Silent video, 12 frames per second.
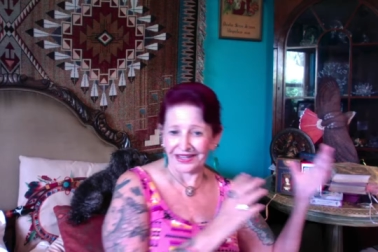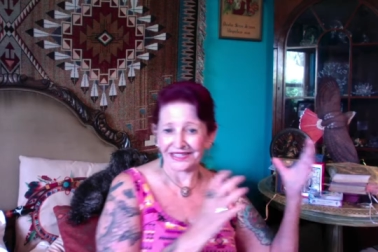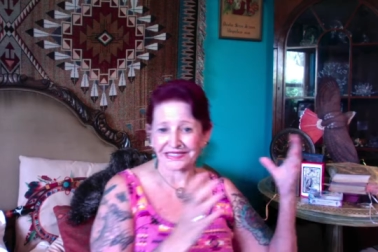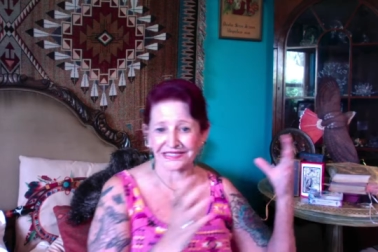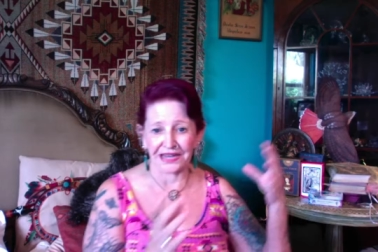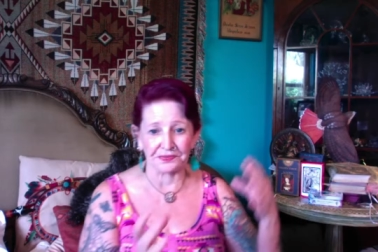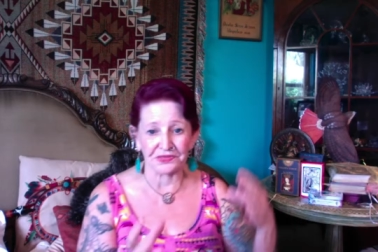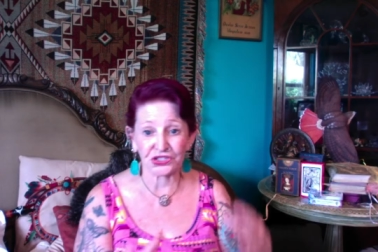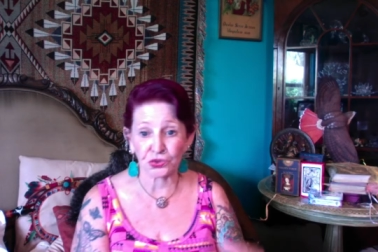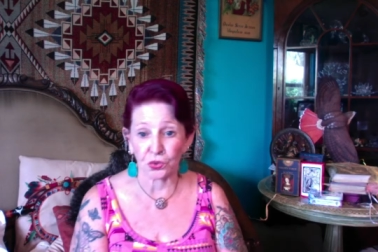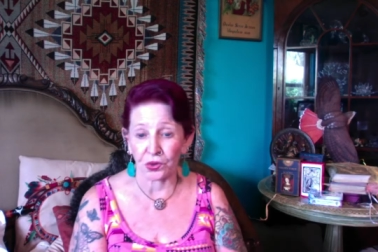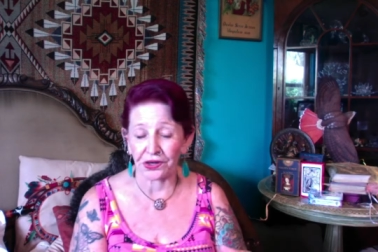some
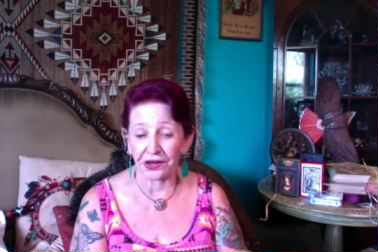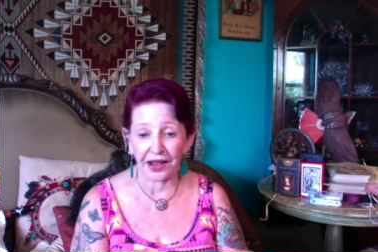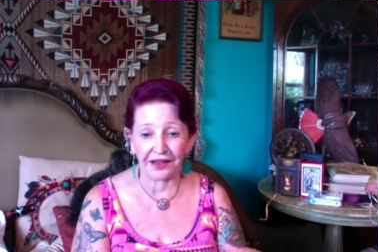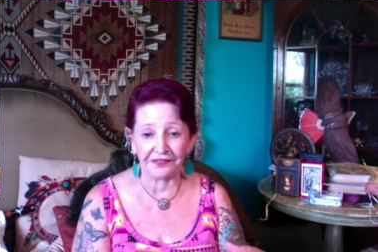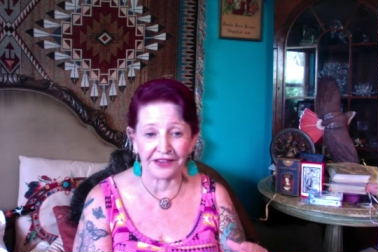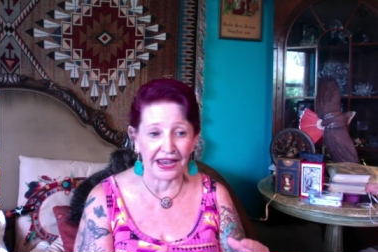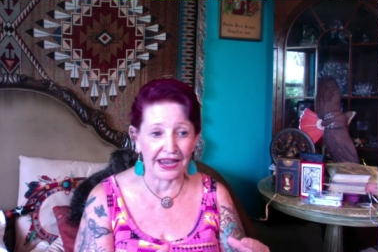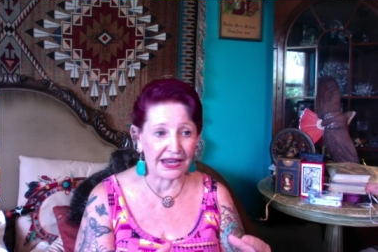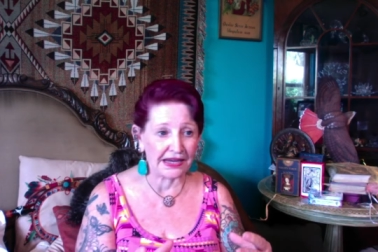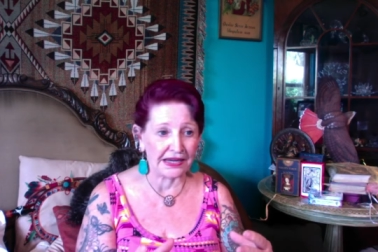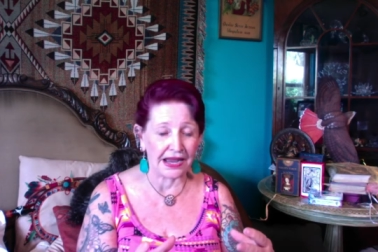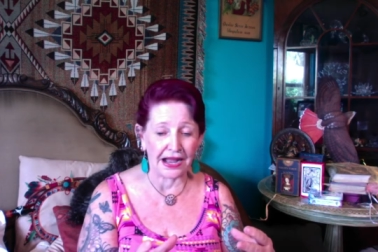sort of
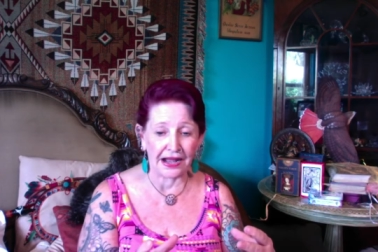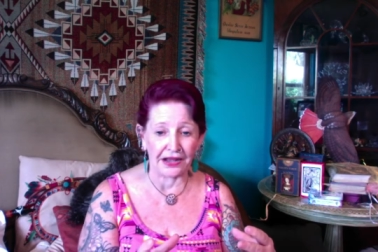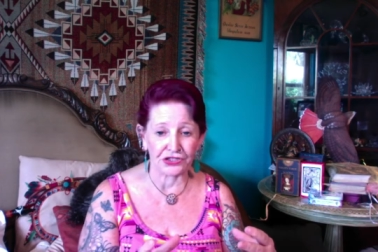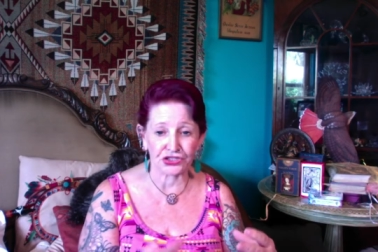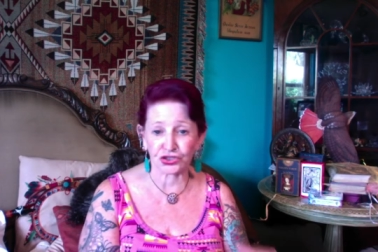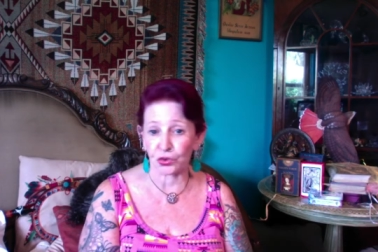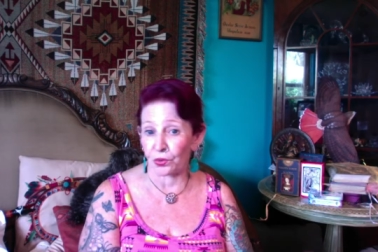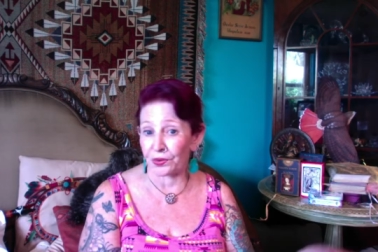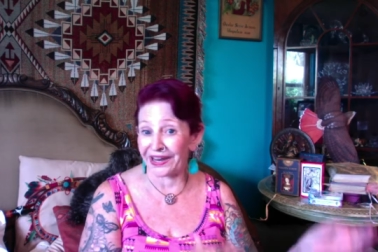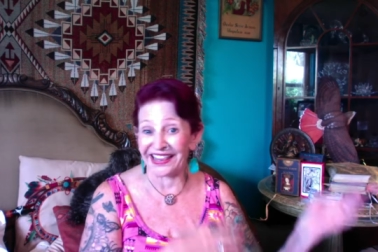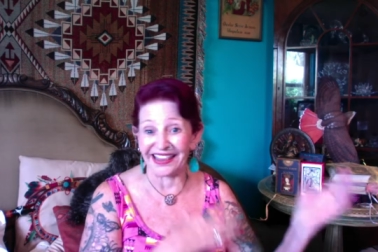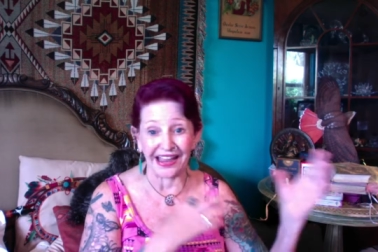a uh,
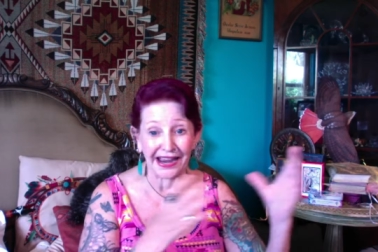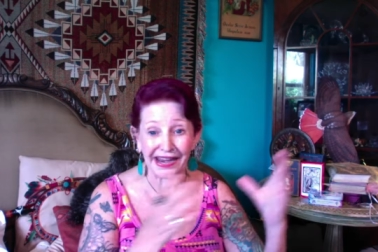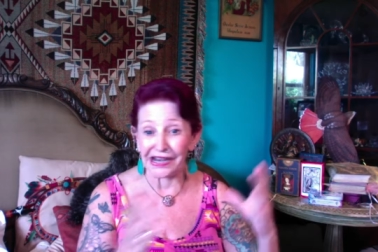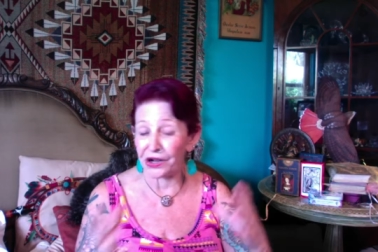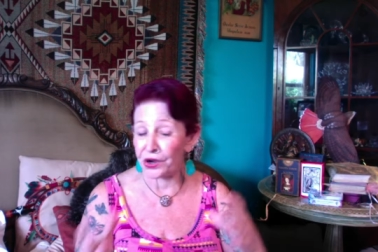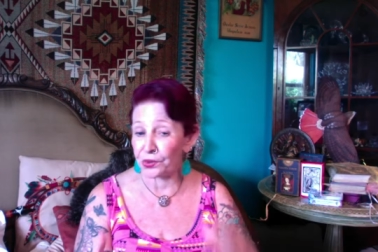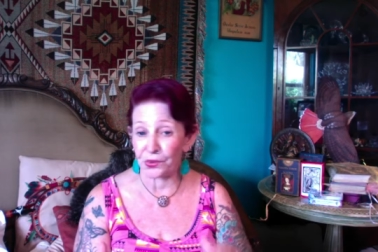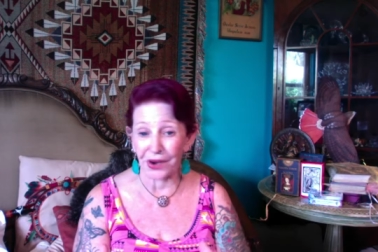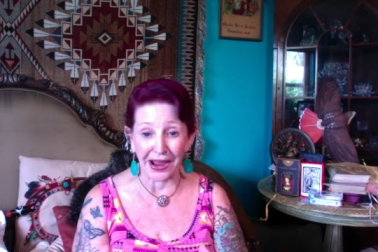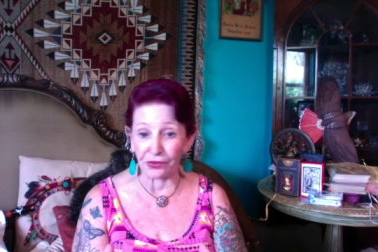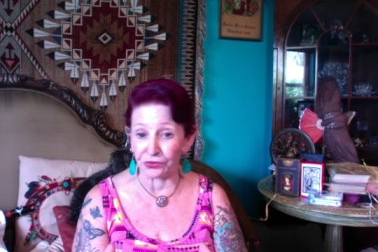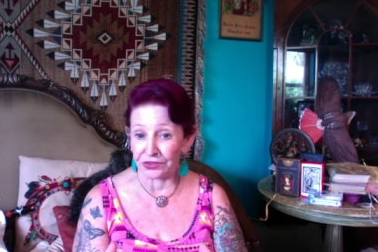storyline
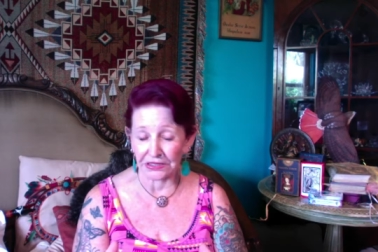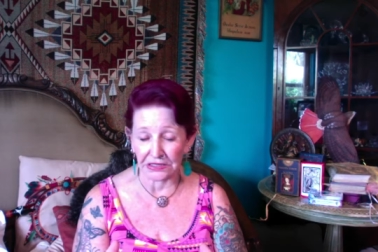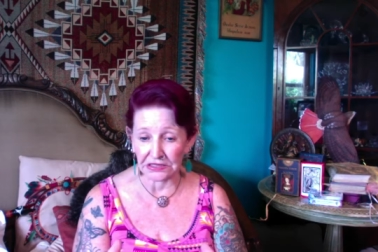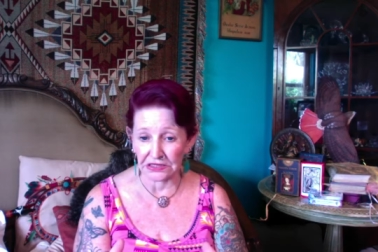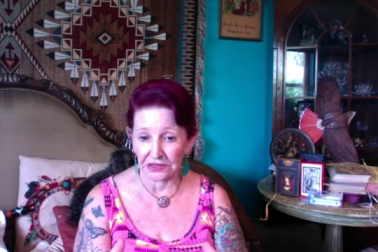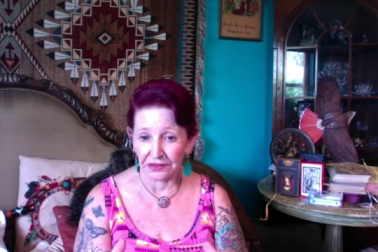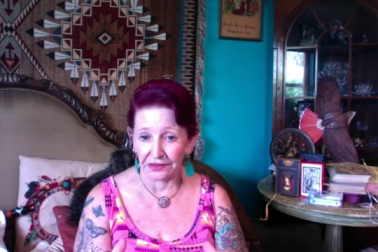around it,